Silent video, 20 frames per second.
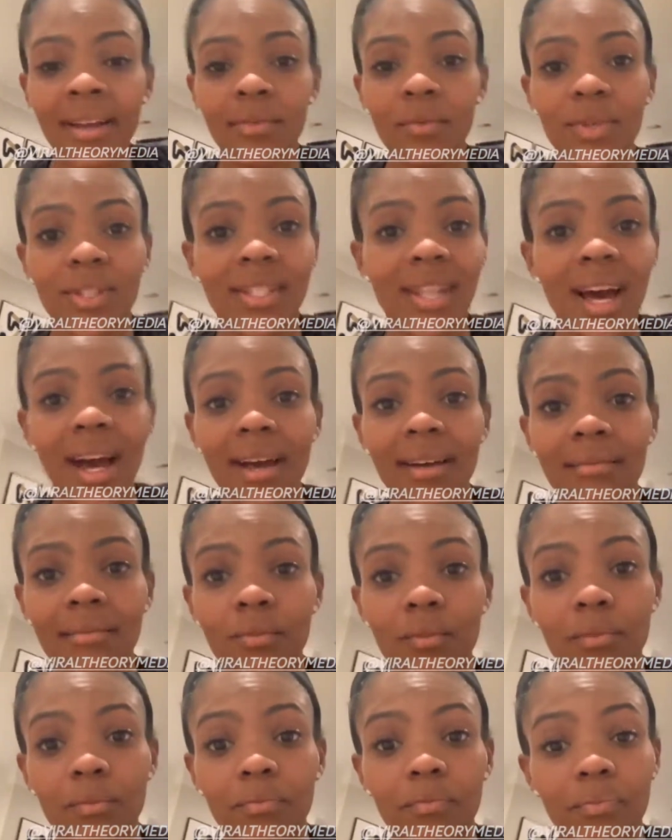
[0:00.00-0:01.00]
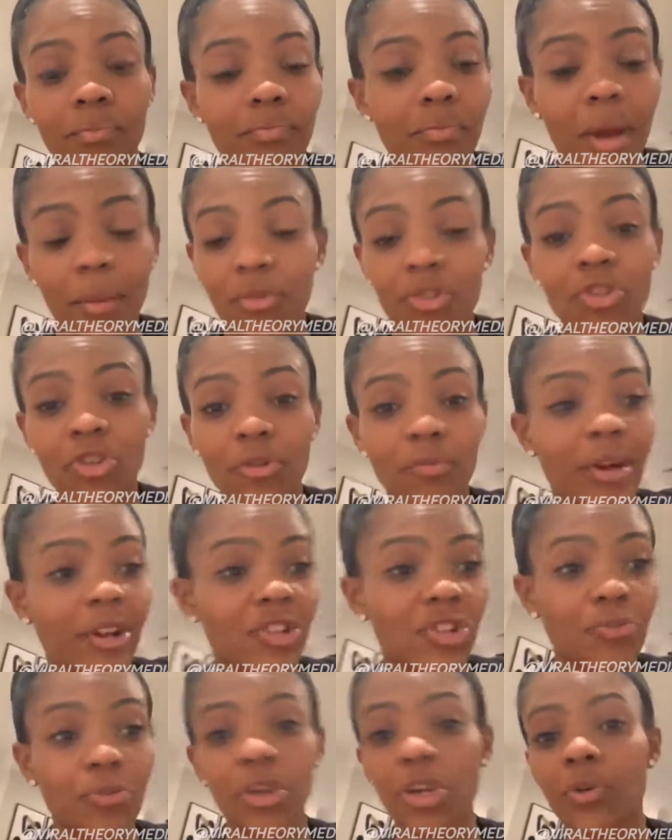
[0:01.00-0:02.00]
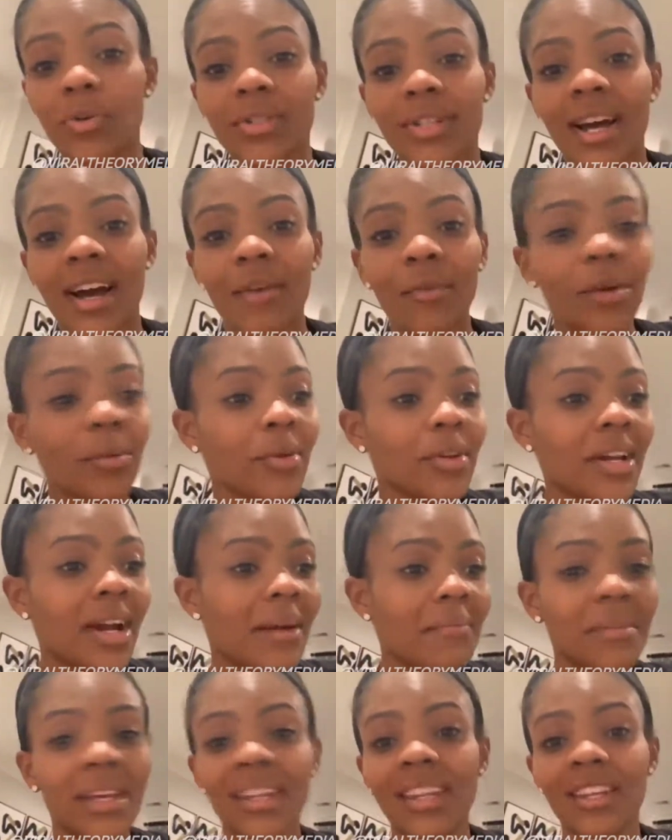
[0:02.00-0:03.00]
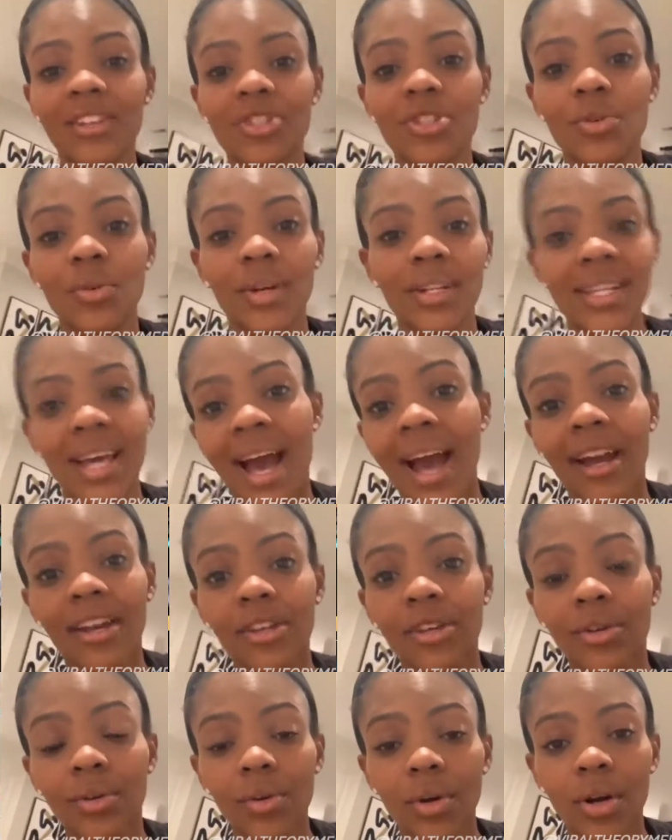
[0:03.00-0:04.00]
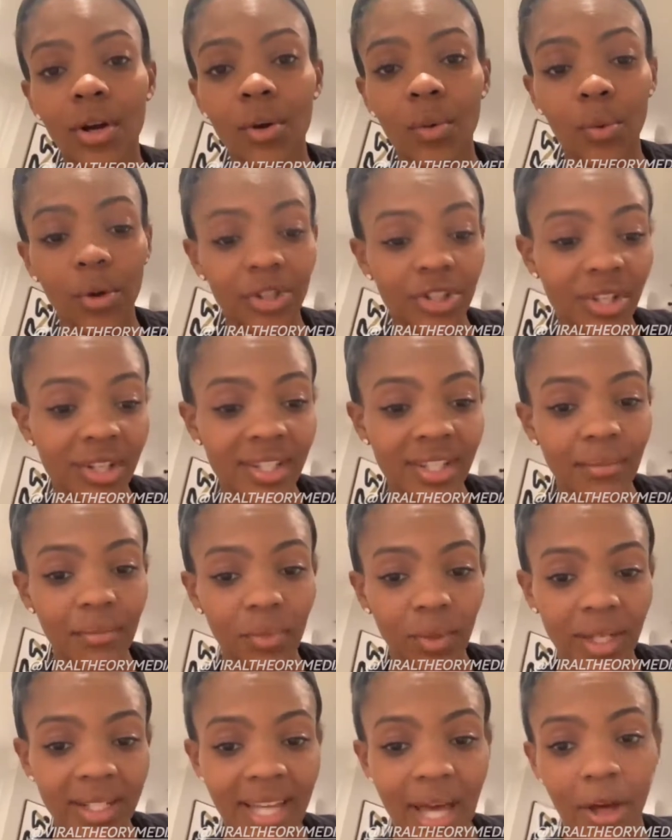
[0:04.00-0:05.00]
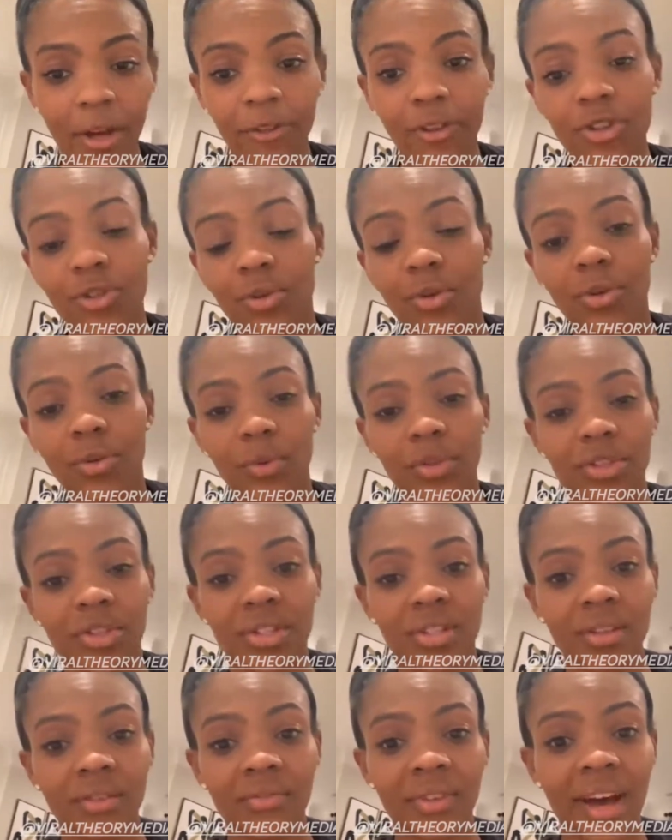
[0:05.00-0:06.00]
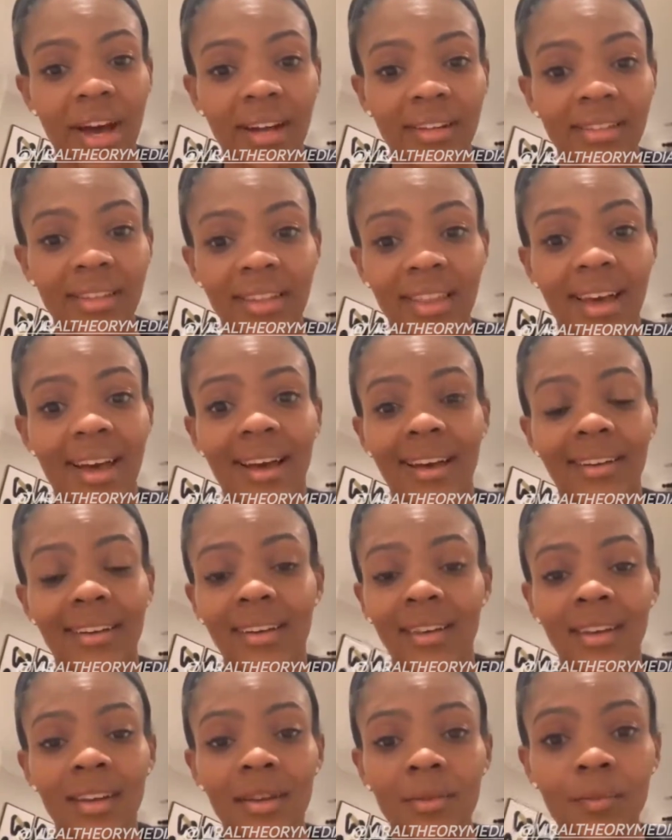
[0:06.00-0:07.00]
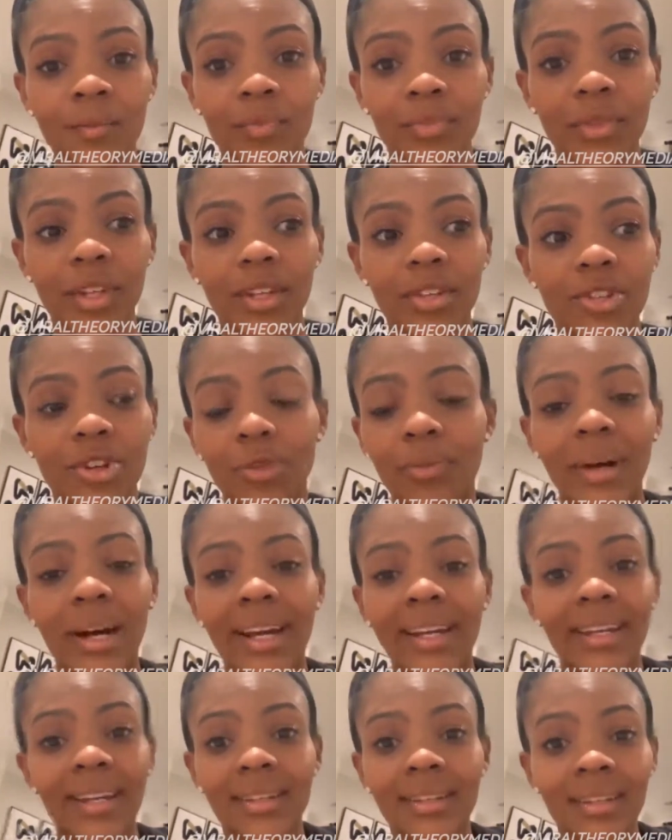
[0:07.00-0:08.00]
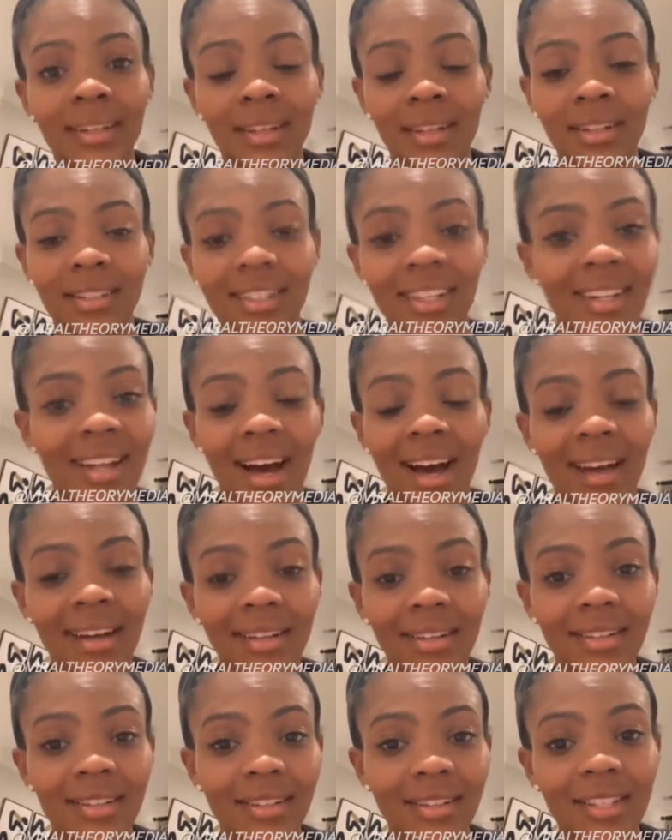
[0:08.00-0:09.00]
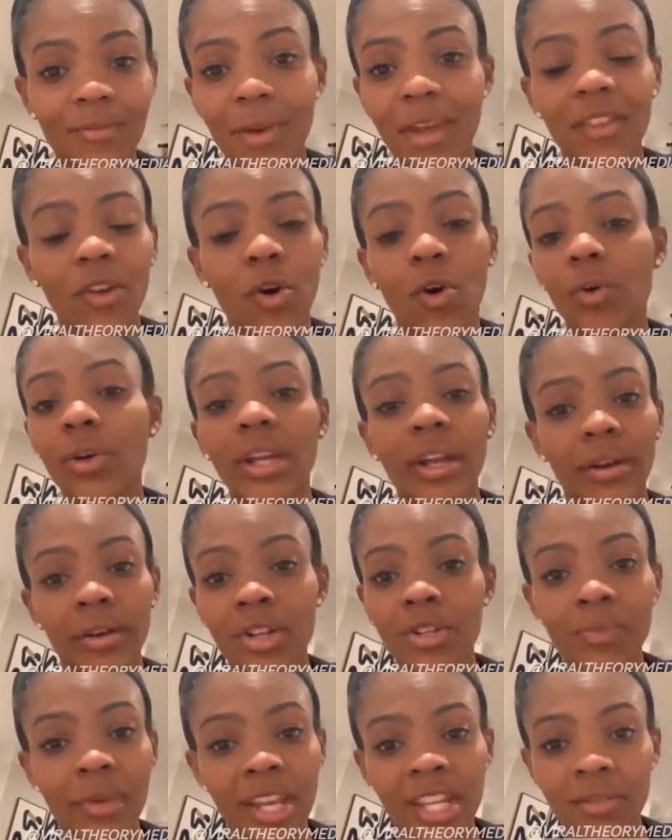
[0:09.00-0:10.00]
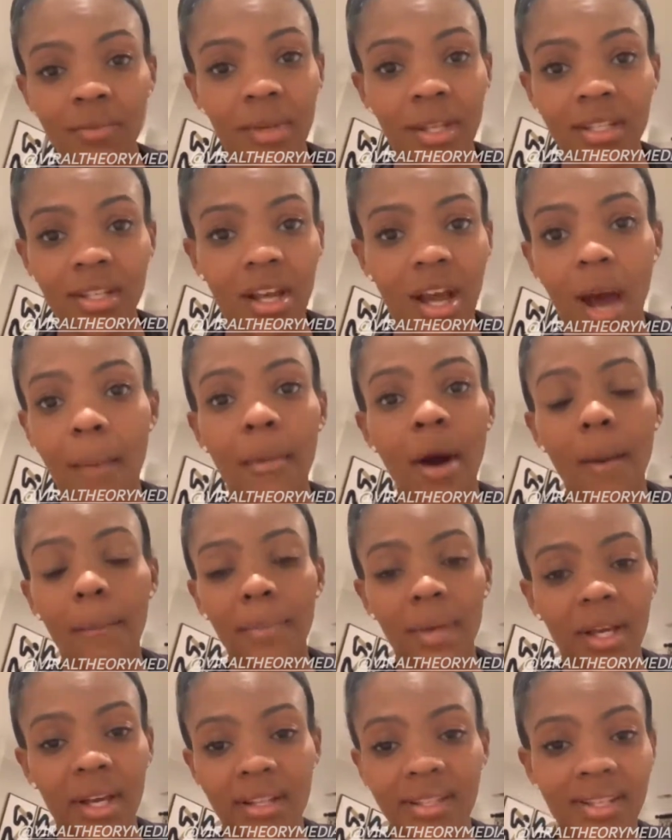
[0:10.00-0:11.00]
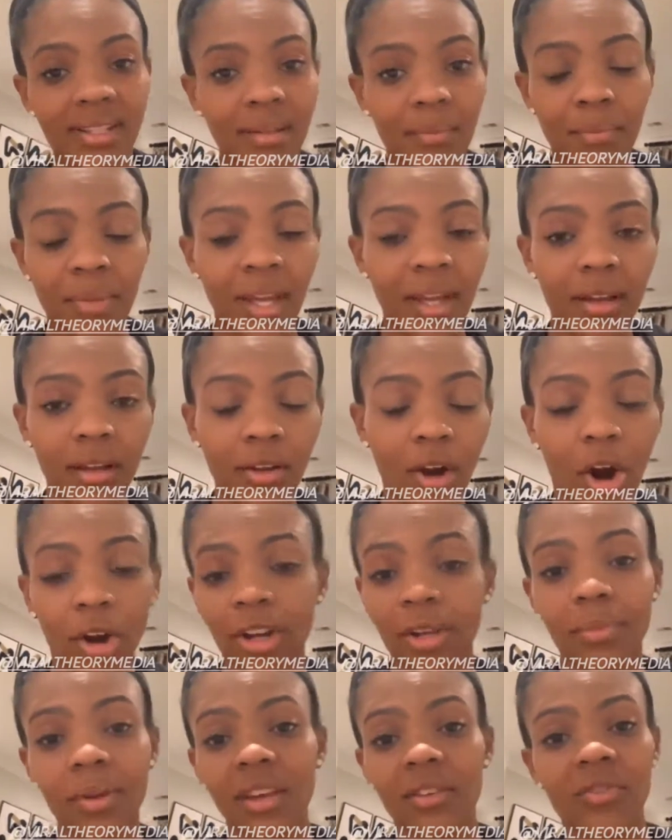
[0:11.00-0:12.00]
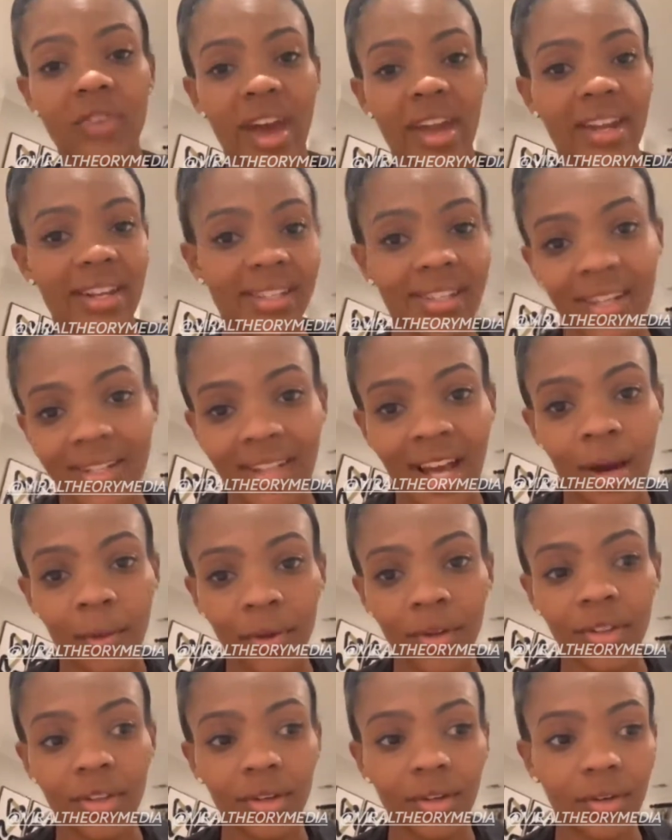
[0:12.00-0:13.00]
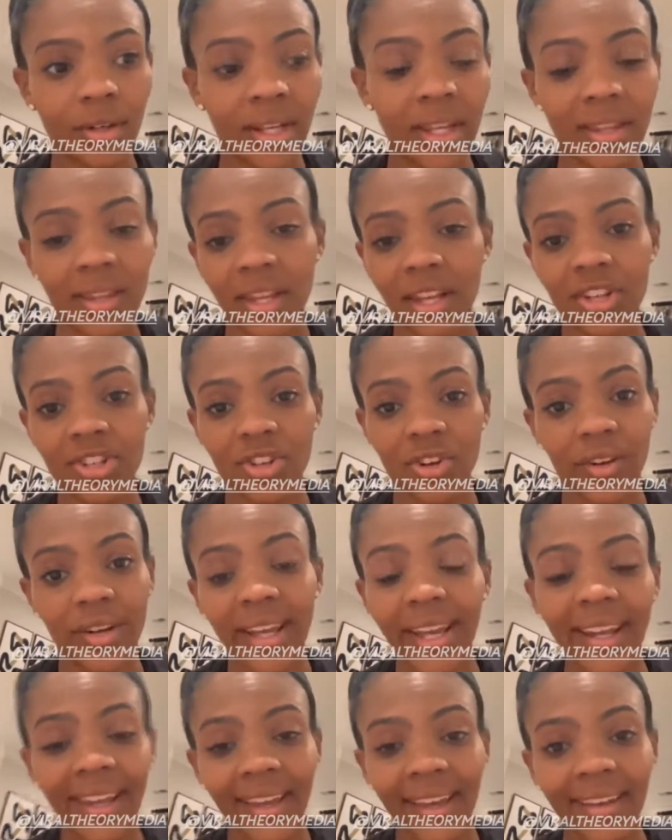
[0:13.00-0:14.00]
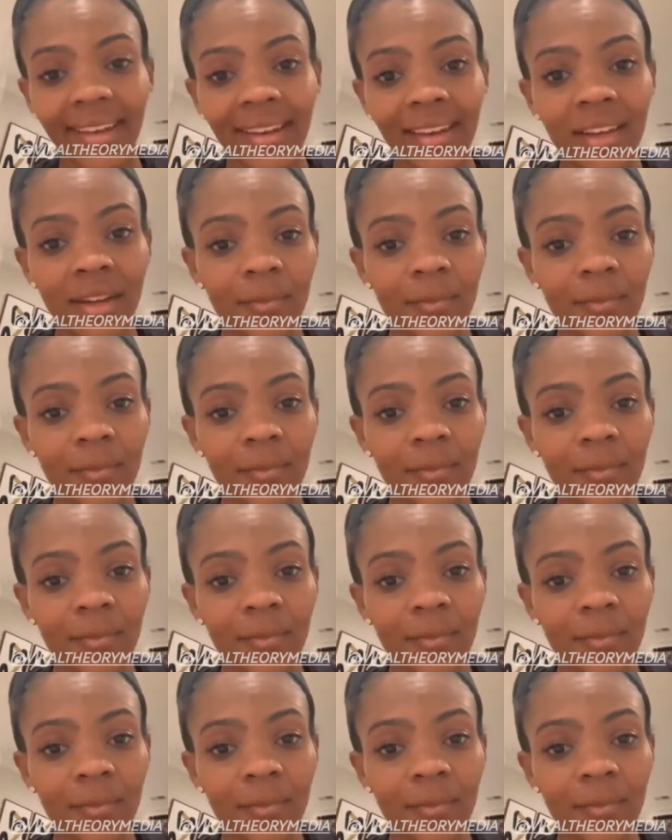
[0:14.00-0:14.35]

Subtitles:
was not, I'm sure Ben Shapiro was not, we were not meaning to attack you. We're just simply telling the truth, which is the fact that Joe Biden did not spend the whole year in his basement to come up because he's a big Cardi B fan and sit down with you. He thinks you're an idiot.